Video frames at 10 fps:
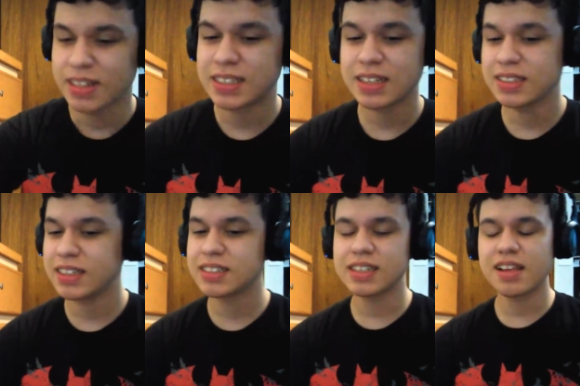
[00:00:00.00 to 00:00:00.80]
This is,
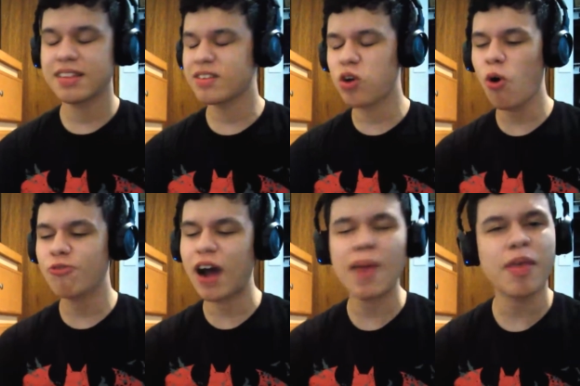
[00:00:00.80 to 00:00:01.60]
this is, this whole
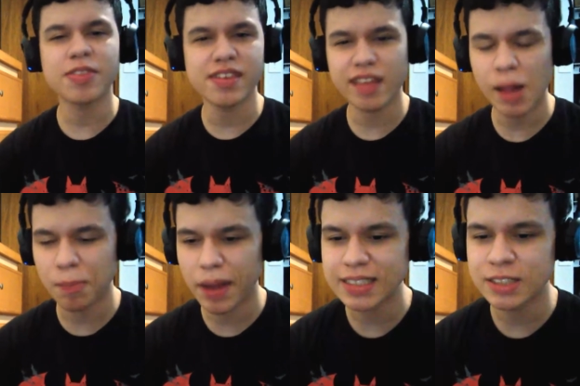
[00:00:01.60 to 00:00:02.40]
vibe that this
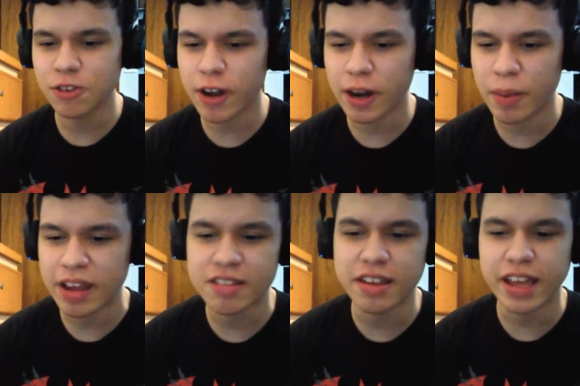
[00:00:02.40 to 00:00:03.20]
album has is fucking
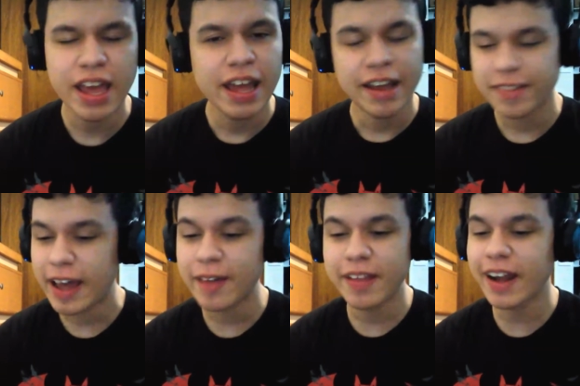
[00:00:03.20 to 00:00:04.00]
amazing. And
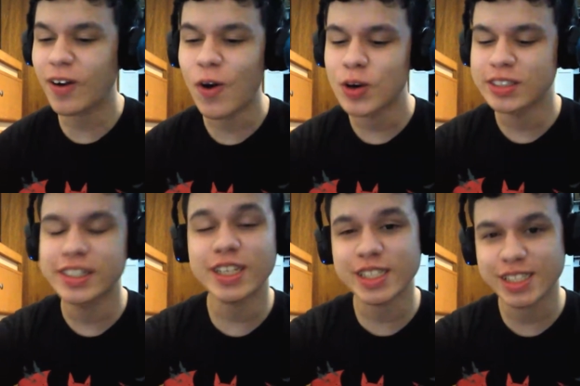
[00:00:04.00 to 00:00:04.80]
that, that chorus,
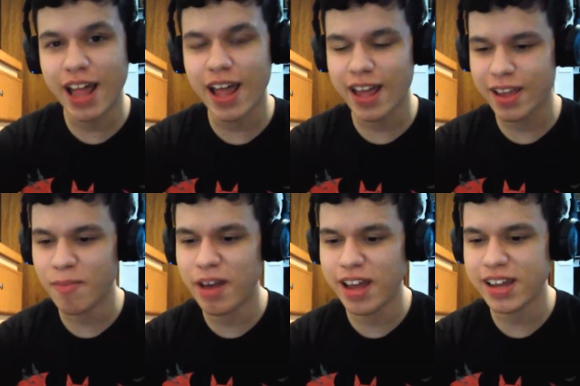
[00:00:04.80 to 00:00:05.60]
just stay
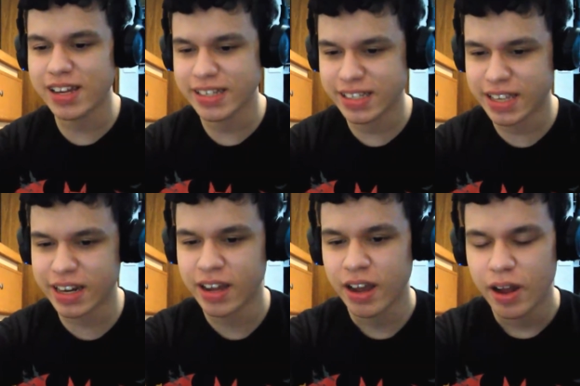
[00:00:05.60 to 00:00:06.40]

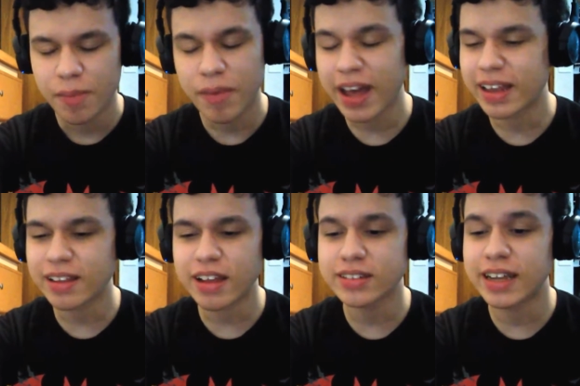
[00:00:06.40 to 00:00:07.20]
amazing. Man,
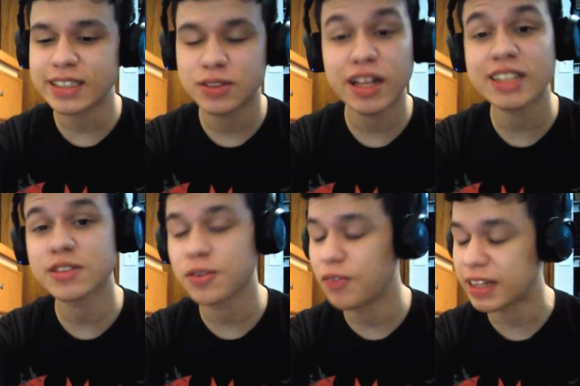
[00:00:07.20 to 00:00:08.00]
it, it, that's
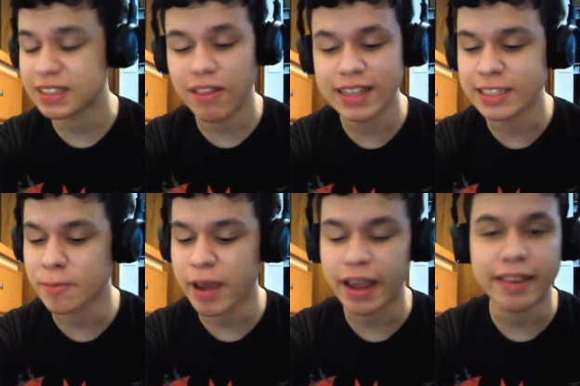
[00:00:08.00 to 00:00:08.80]
that's that's classic,
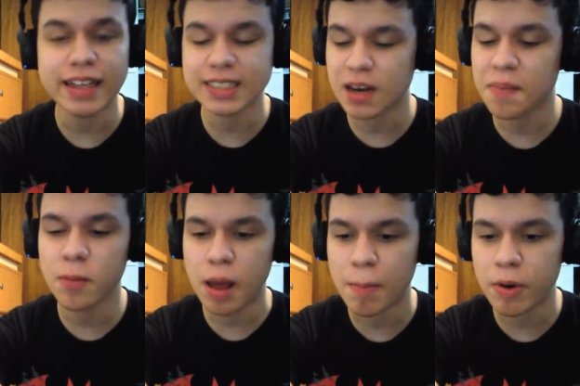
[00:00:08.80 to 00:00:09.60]
man. That's gonna be
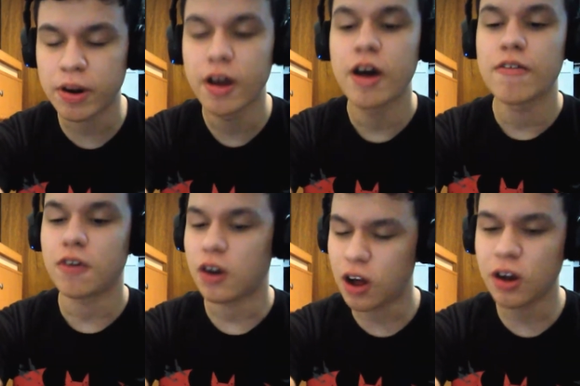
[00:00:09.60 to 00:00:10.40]
remembered for
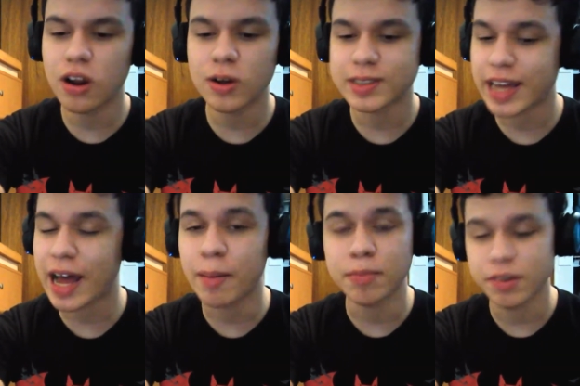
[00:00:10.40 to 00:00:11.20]
a long, long time.